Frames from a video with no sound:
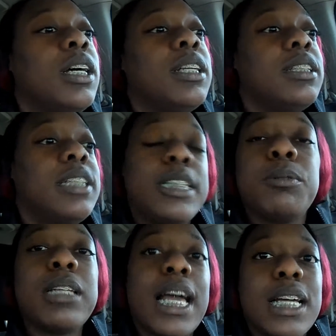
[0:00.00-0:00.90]
this
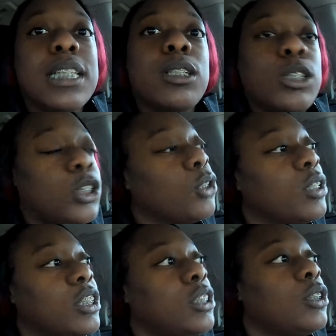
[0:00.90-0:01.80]
was like a little
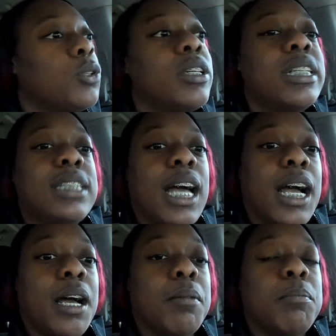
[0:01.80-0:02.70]
short story
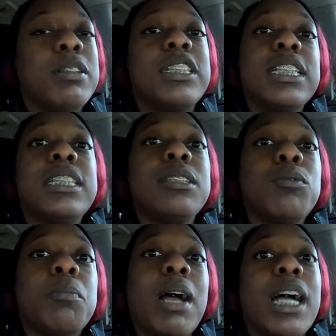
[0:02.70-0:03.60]
time. But just to
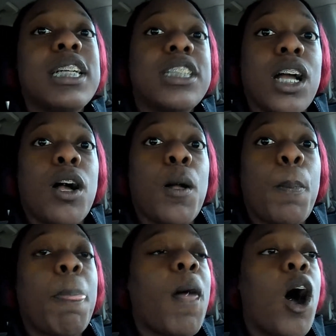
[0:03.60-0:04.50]
remind y'all,
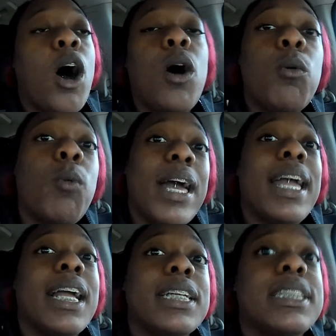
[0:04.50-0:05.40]

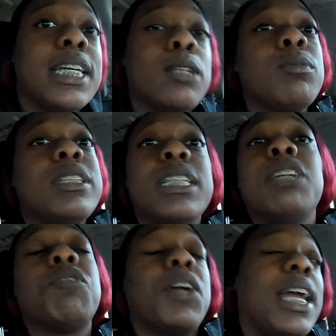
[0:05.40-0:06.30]
always get a receipt
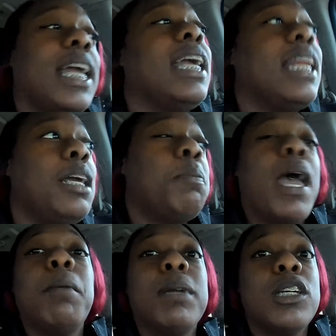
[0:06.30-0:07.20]
for any
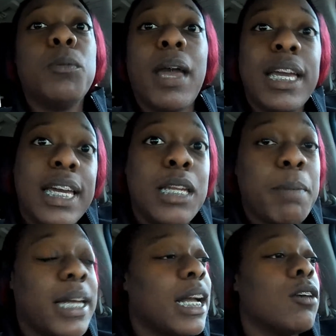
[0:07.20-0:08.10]
payment you pay
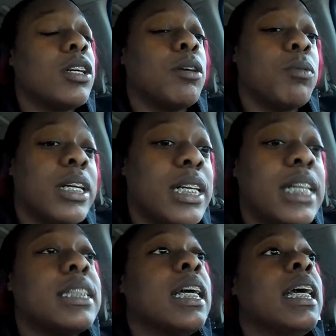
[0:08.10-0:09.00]
anybody. I don't care what it
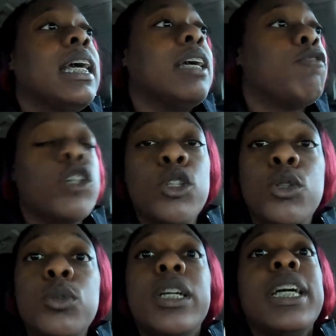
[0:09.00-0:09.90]
is.
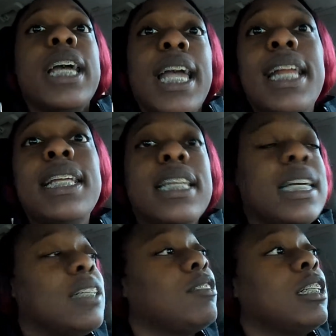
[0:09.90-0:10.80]
Food,
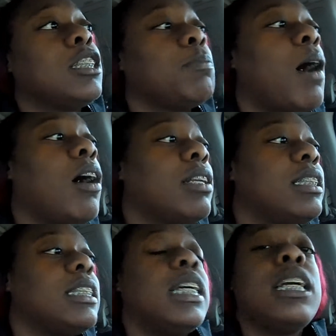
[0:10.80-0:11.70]
anything, to the
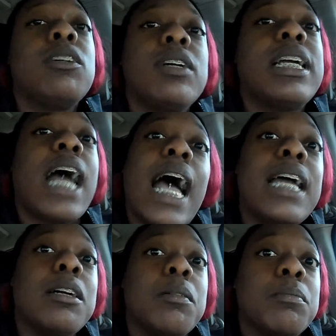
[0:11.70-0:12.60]
smallest nitty gritty
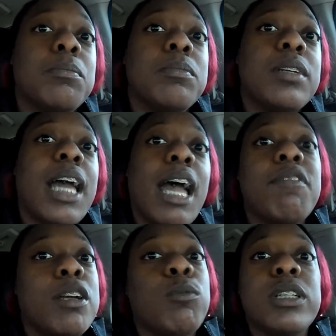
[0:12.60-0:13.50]
item. Have
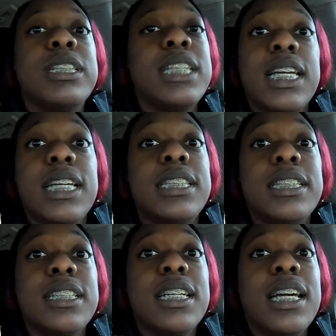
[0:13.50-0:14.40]
a receipt.
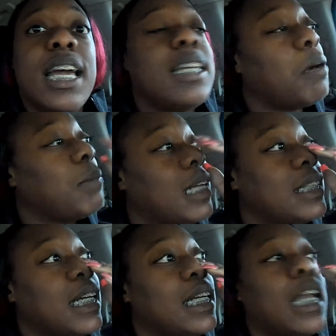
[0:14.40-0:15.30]
And I'm not
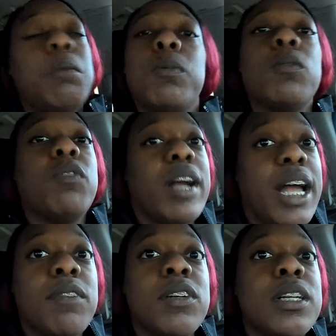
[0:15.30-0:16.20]
saying keep them
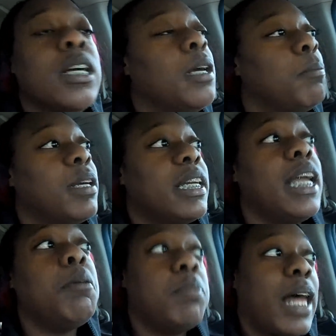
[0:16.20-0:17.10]
forever, but
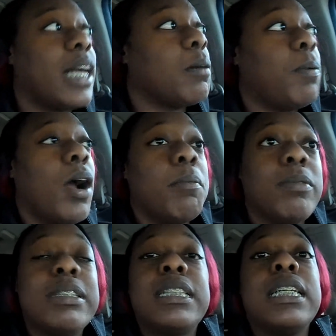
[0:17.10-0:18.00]
keep like apartment
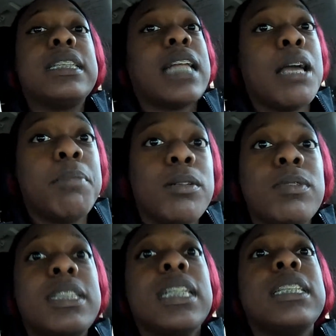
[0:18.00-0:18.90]
receipts, light bill
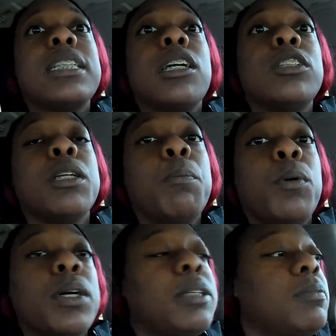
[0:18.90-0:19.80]
receipts, those
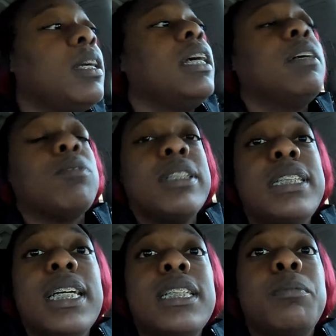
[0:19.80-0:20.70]
important
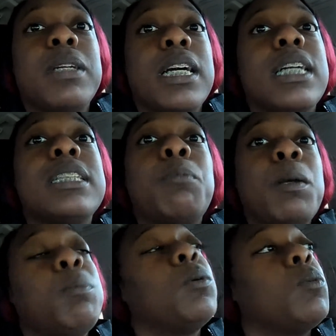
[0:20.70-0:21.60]
receipts, because
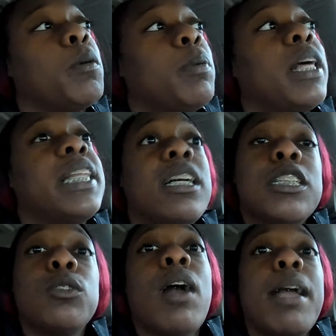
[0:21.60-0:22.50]
people will play. There's
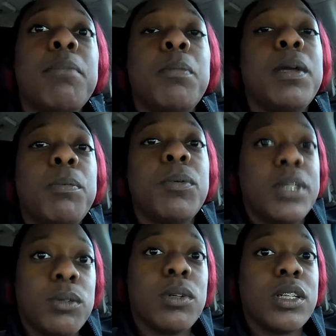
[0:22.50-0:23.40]
grimy people in
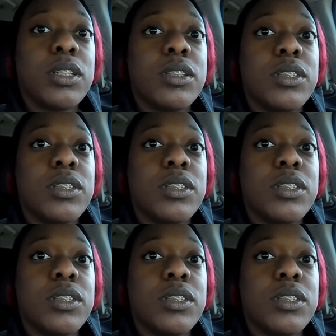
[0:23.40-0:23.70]
the world.